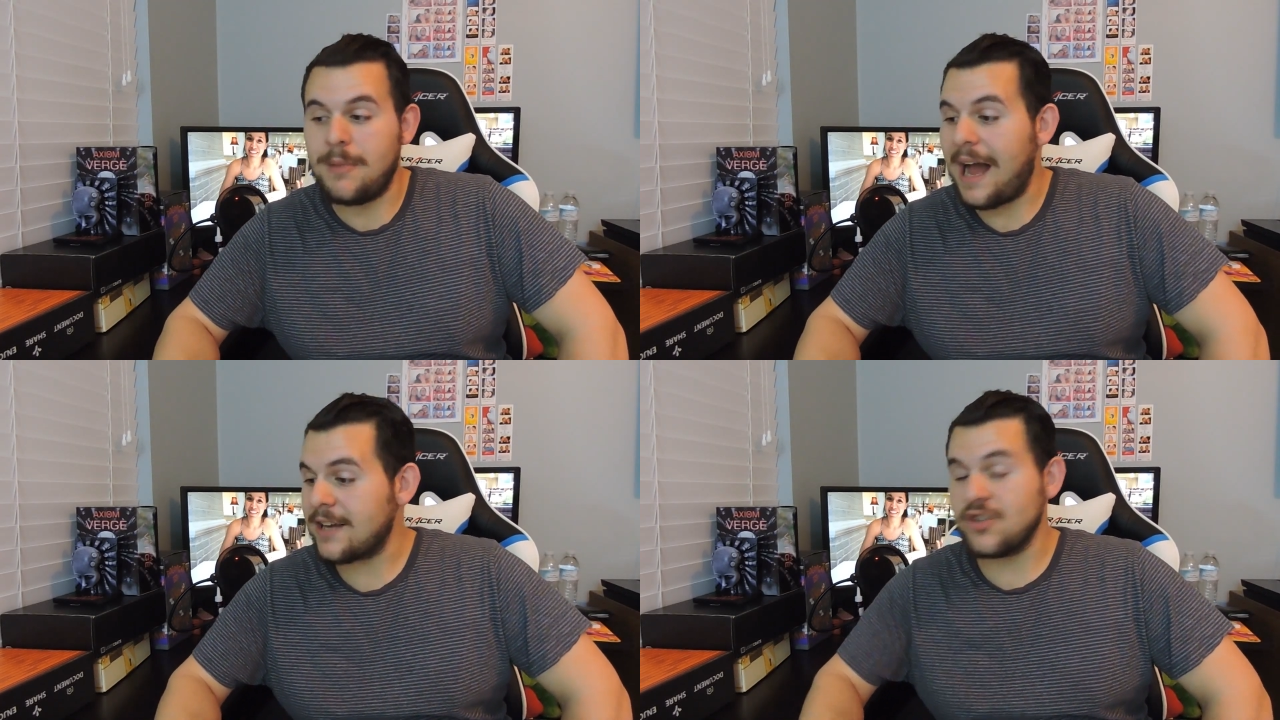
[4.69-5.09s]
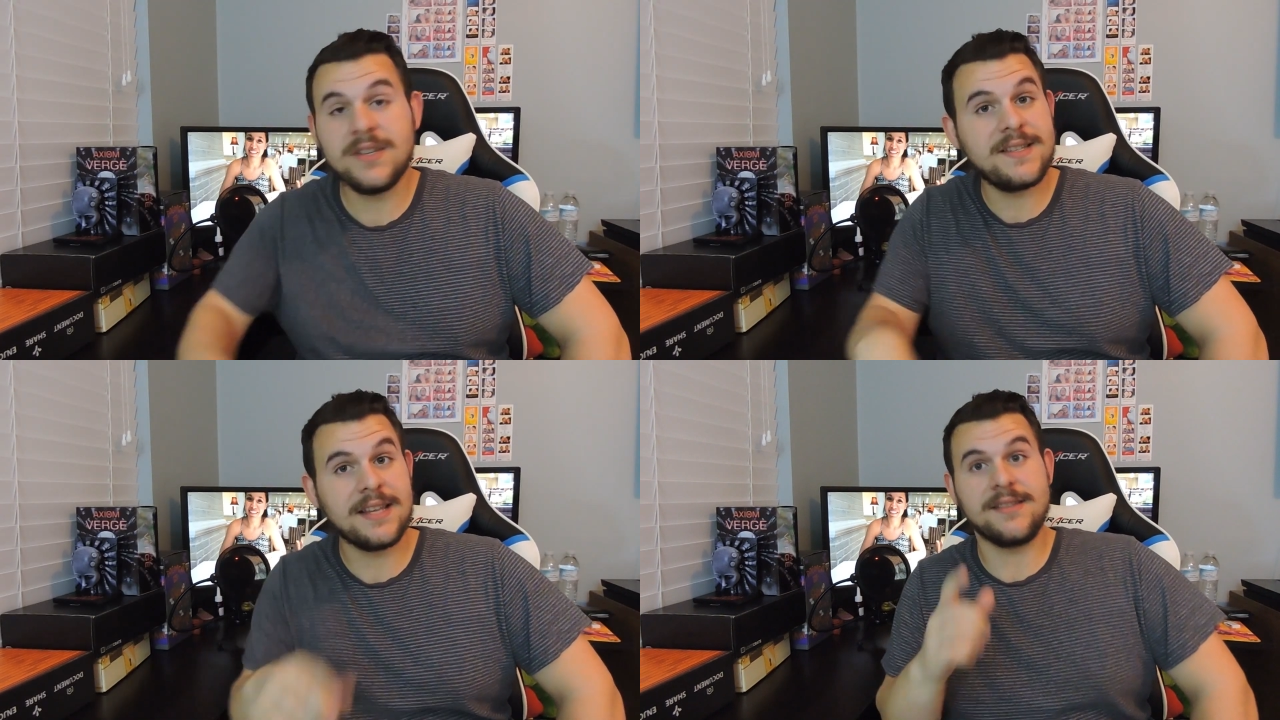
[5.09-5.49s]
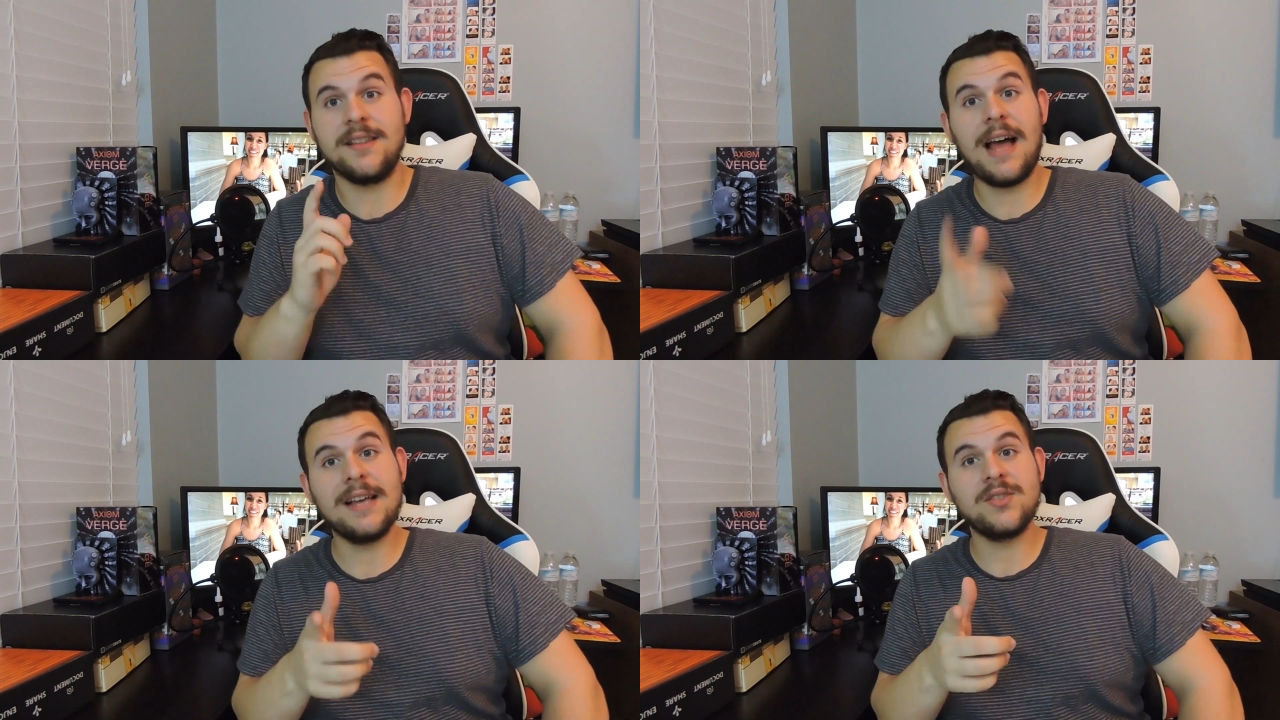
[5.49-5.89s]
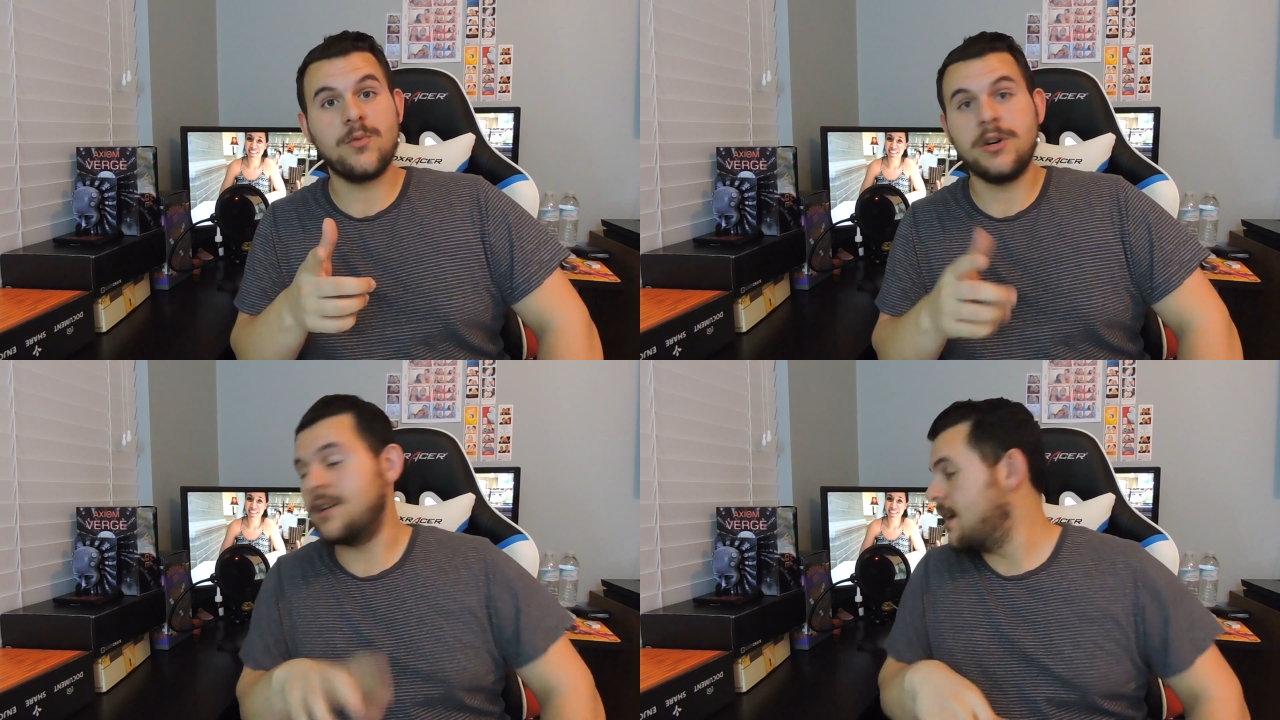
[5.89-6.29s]
Actually, since the last
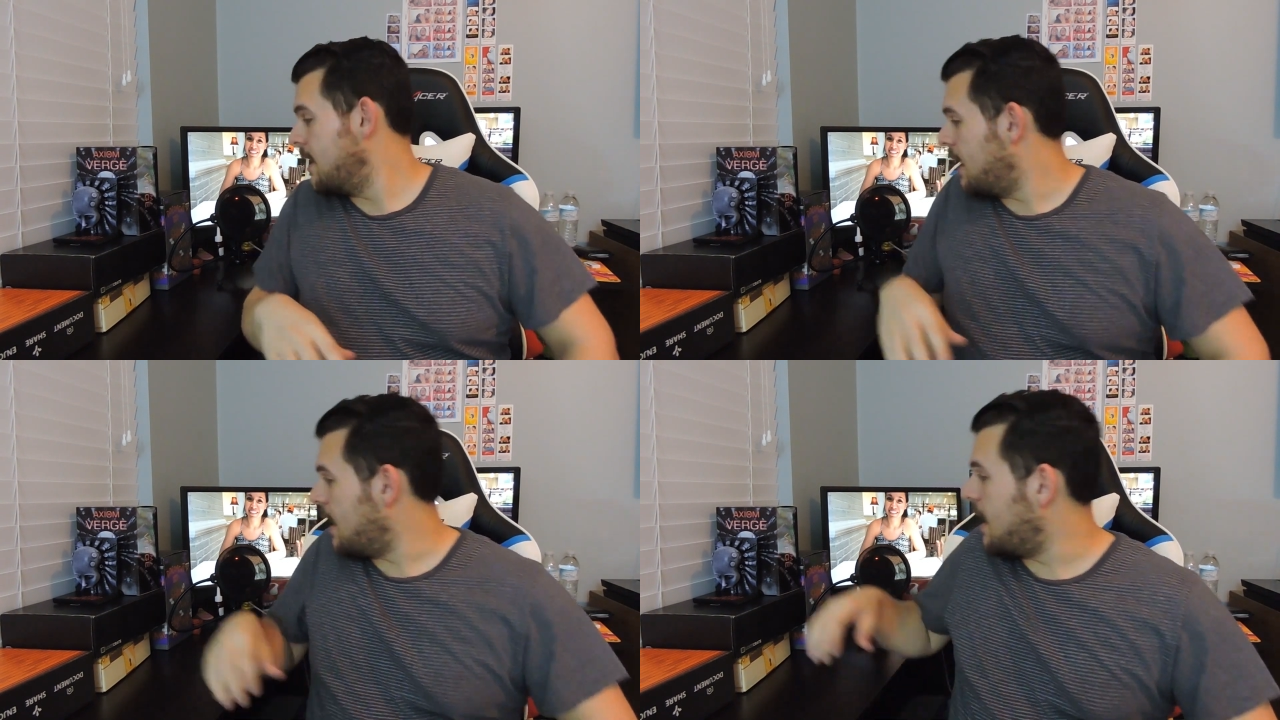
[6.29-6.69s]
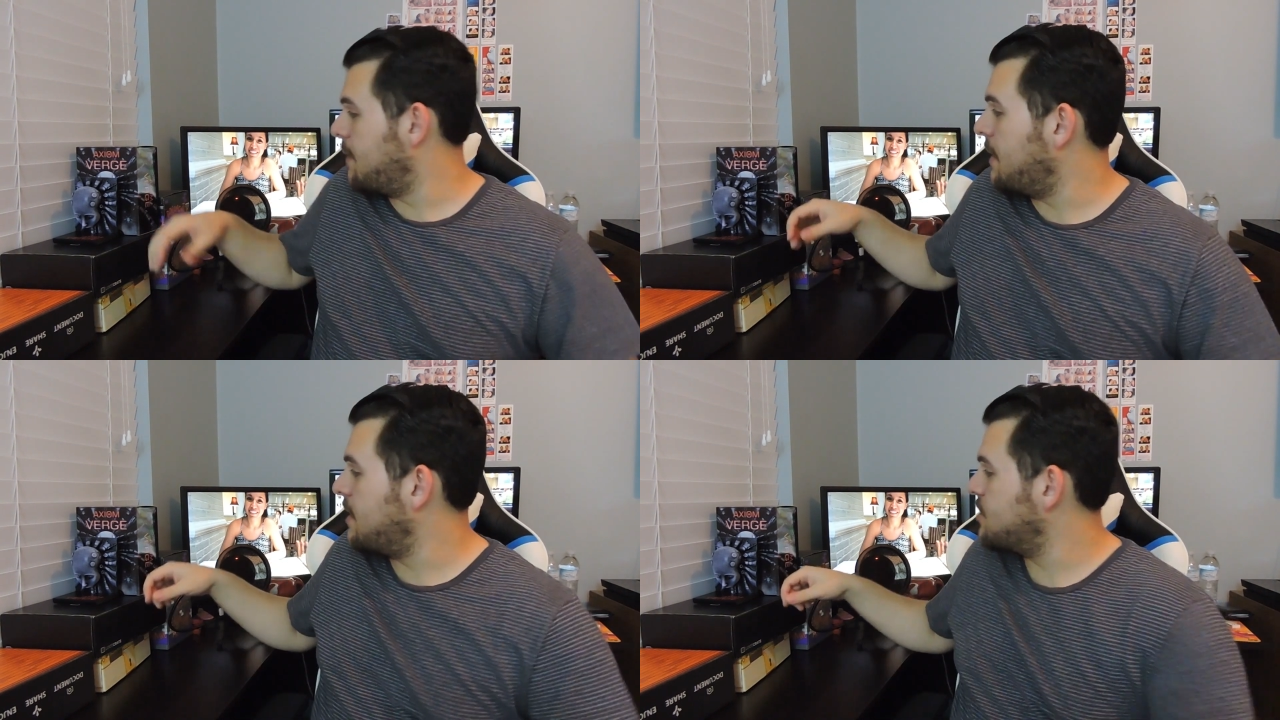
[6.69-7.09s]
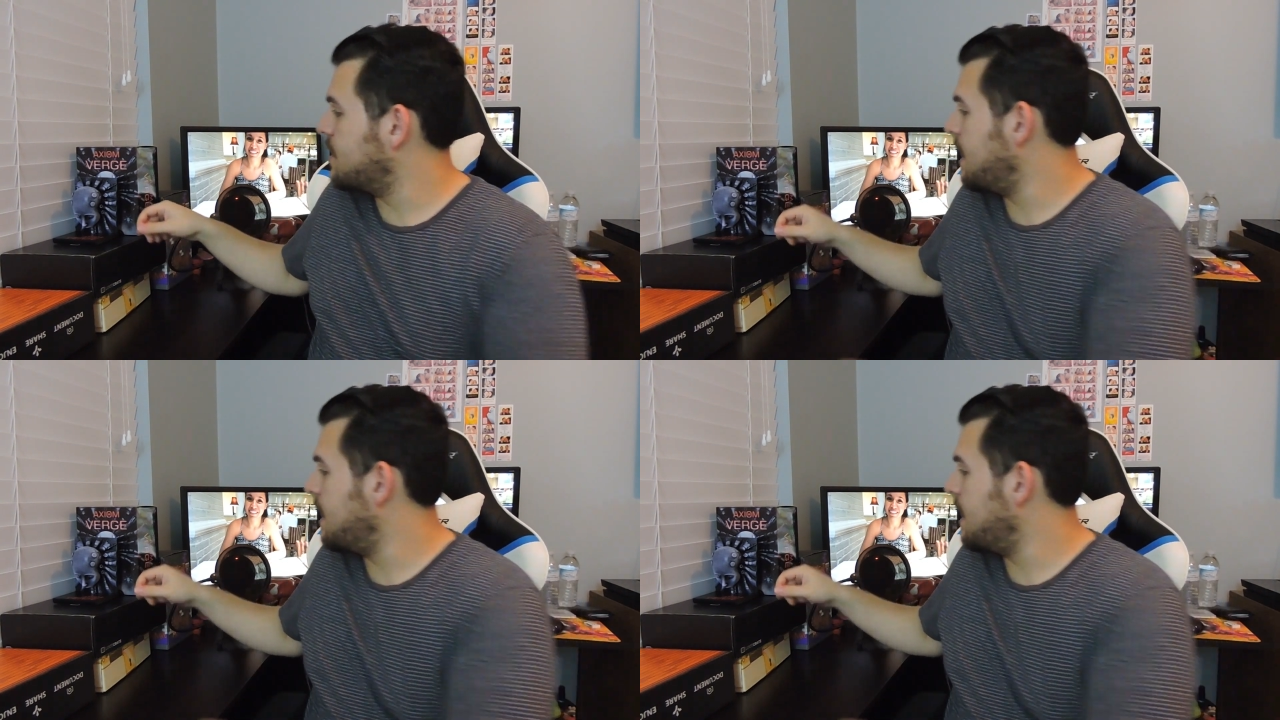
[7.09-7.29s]
one, I managed